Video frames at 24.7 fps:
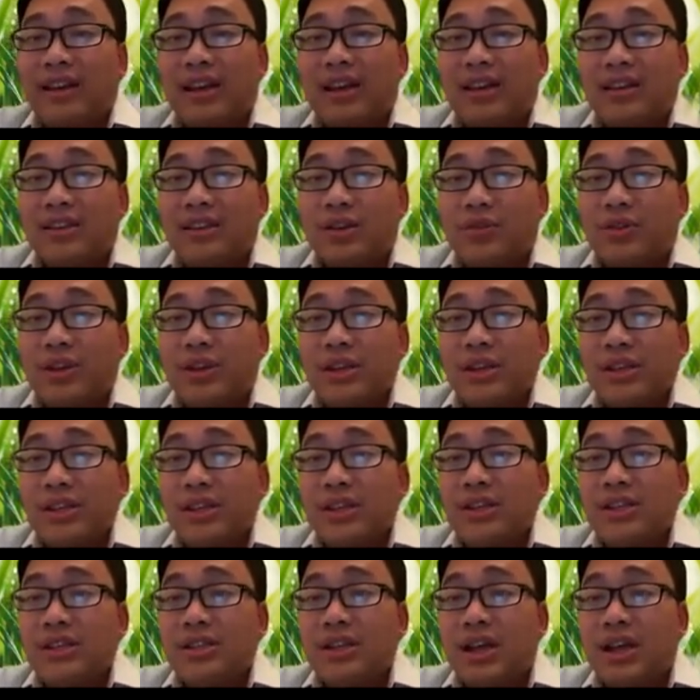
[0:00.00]
So this
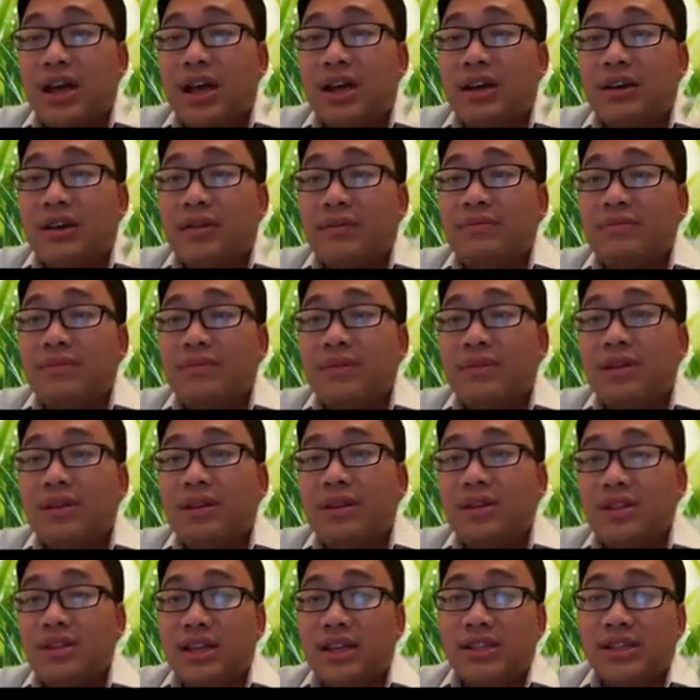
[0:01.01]
is a
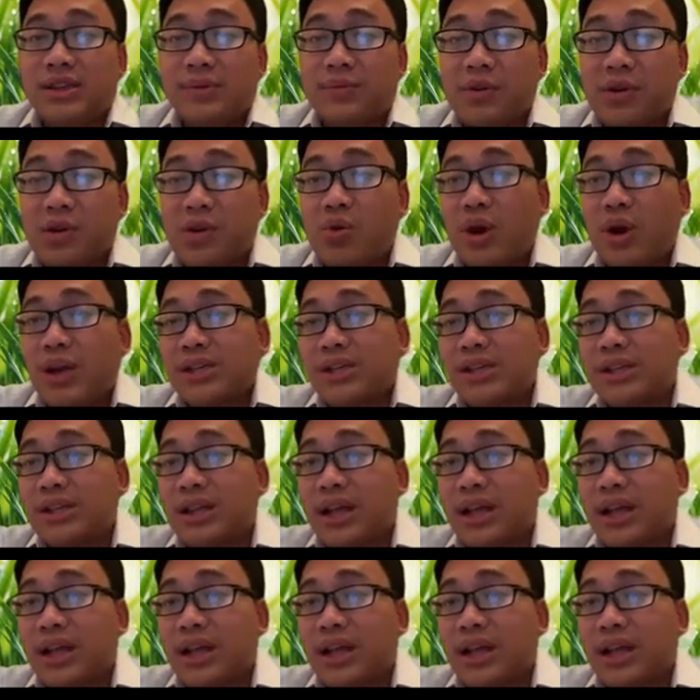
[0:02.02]
system equation,